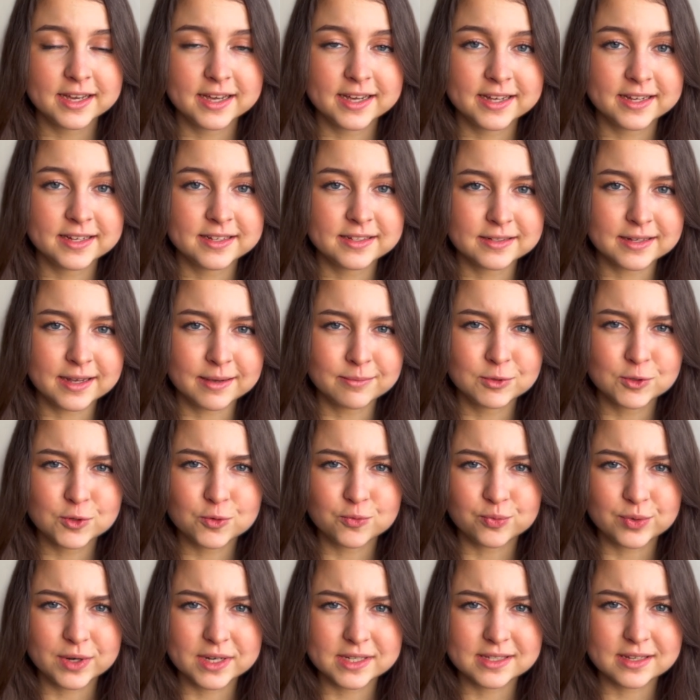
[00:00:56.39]
And I'm
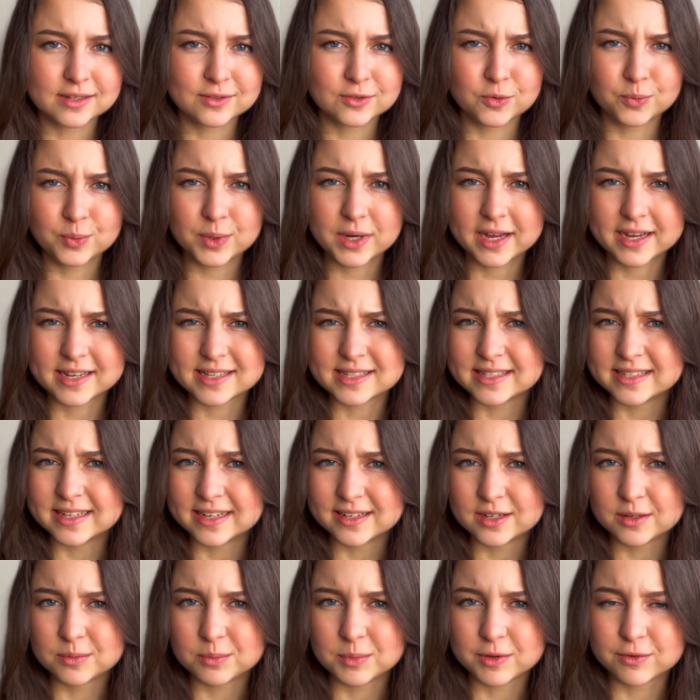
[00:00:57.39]
surprised that nobody has
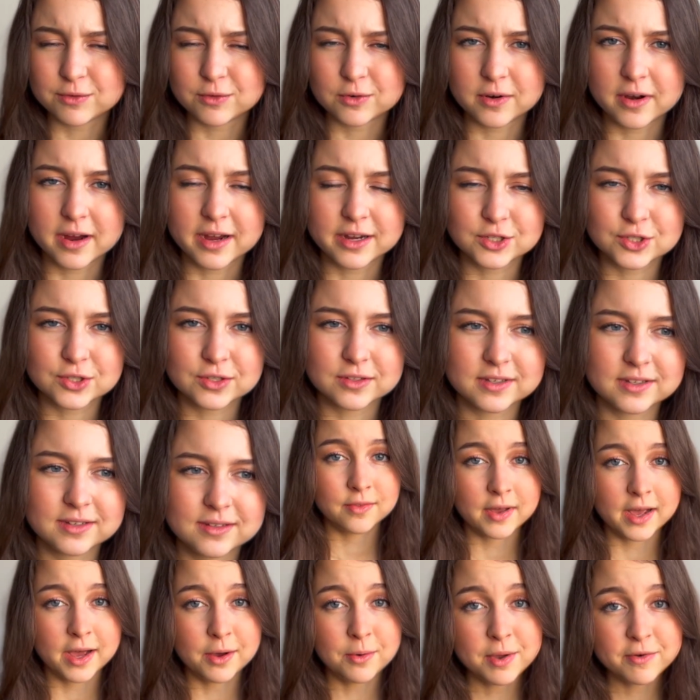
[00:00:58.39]
done it before,
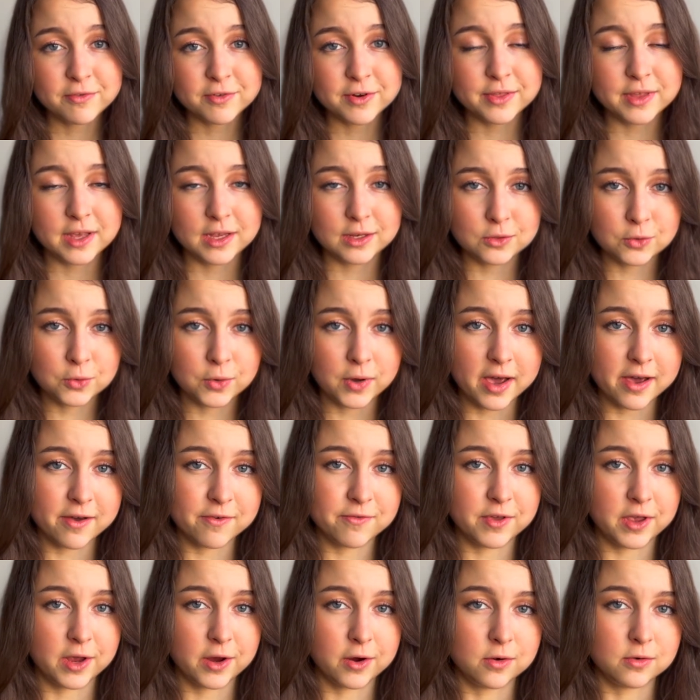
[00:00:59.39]
actually. However, they do
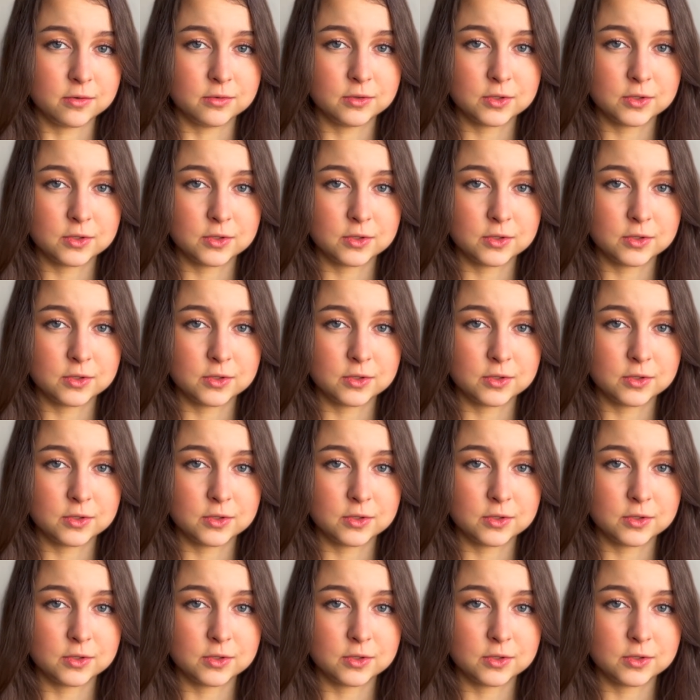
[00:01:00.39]
have their own